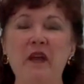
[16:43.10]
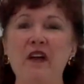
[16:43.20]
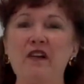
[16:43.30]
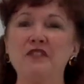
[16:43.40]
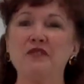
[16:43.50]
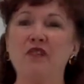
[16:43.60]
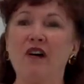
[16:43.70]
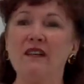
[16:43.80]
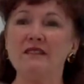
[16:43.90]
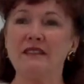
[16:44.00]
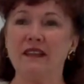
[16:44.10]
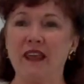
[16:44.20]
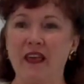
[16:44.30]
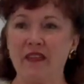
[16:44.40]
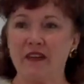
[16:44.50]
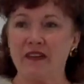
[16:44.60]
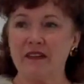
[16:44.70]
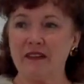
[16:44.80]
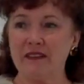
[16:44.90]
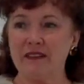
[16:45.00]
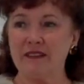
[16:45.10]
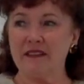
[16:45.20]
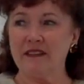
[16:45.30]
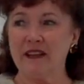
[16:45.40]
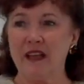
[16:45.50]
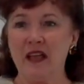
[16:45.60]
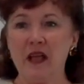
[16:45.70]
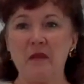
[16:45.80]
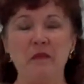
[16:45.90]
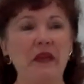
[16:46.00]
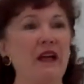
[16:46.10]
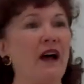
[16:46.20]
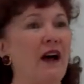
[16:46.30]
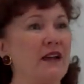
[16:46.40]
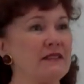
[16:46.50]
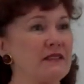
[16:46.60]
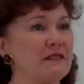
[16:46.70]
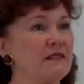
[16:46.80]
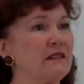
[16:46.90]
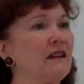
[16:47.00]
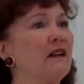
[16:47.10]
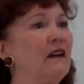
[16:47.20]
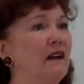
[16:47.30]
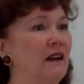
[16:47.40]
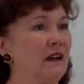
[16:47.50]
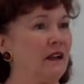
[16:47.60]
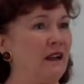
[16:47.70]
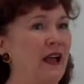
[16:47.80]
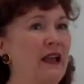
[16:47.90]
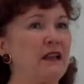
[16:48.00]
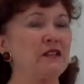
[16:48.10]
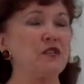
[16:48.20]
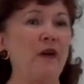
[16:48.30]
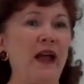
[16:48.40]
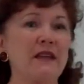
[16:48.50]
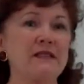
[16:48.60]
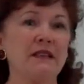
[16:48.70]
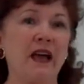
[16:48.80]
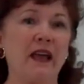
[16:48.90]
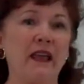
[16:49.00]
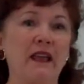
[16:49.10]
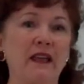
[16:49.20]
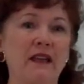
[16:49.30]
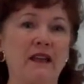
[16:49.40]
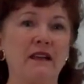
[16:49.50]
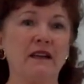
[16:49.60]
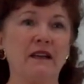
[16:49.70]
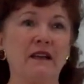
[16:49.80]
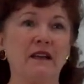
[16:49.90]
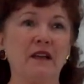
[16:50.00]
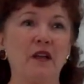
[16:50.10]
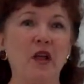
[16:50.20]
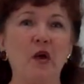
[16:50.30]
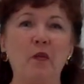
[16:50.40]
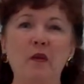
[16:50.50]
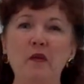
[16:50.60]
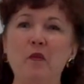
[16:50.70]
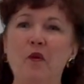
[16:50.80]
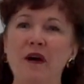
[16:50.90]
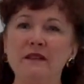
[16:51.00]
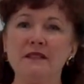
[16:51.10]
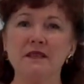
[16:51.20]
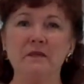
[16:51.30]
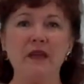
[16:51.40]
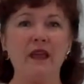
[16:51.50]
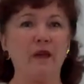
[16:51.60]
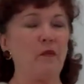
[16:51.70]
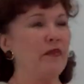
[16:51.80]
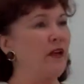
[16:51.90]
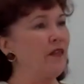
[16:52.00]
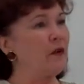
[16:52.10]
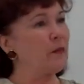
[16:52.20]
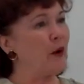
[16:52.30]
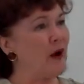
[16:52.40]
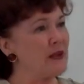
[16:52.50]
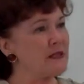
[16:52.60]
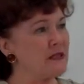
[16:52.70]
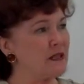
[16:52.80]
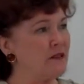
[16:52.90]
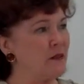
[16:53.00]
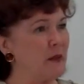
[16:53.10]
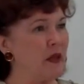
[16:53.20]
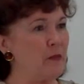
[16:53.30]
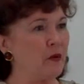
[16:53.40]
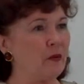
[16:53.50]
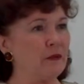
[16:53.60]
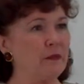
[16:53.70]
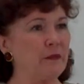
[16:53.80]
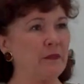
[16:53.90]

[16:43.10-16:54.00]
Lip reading: We are drawn together because like attracts like. We want to be with other positive people.